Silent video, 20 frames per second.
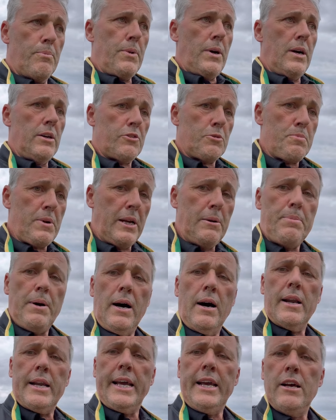spring
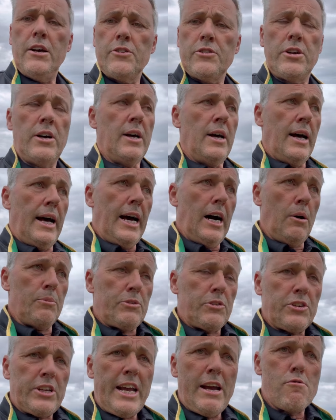barley has helped
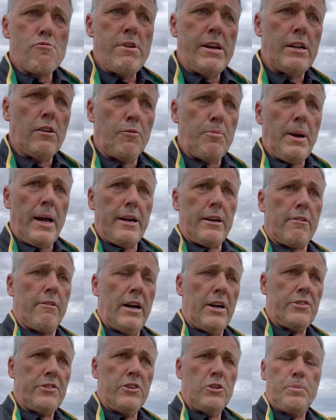us get rid of
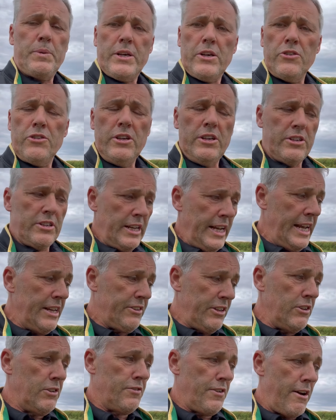blackgrass is because it
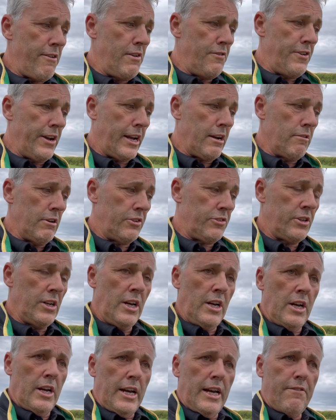is very vigorous.
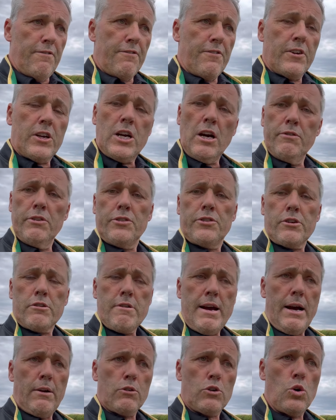It covers the
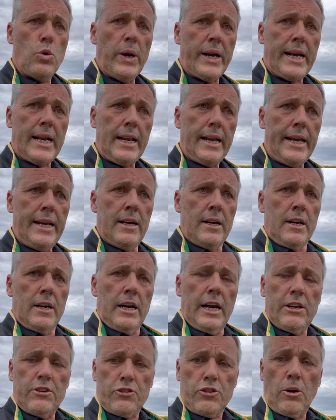ground quickly,
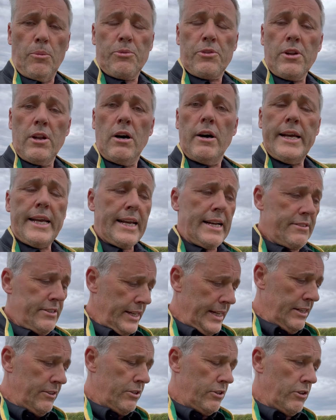it stops light getting
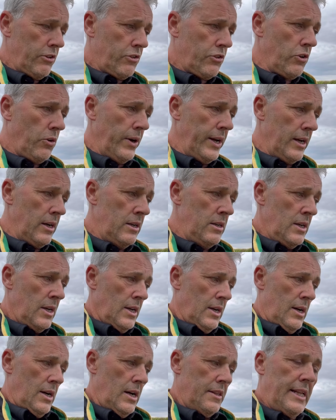into the soil,
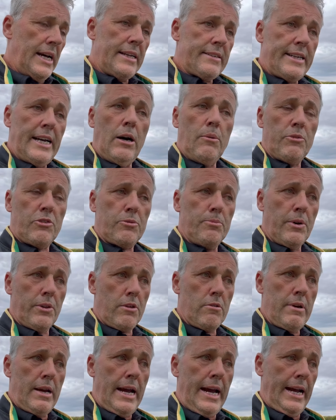and that's helped
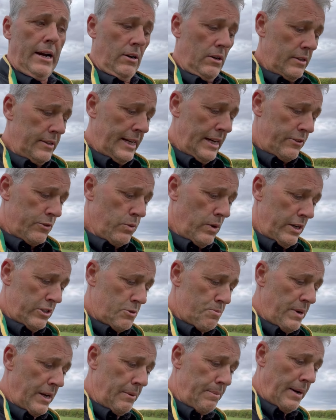smother it out. And that's why
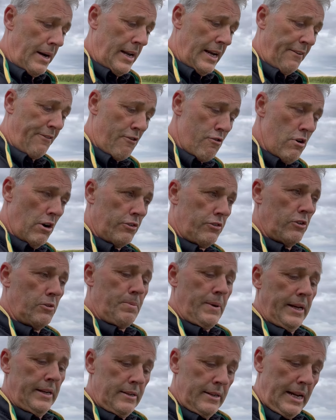spring barley for us has
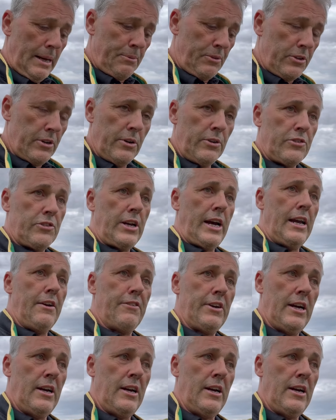been an absolute saviour.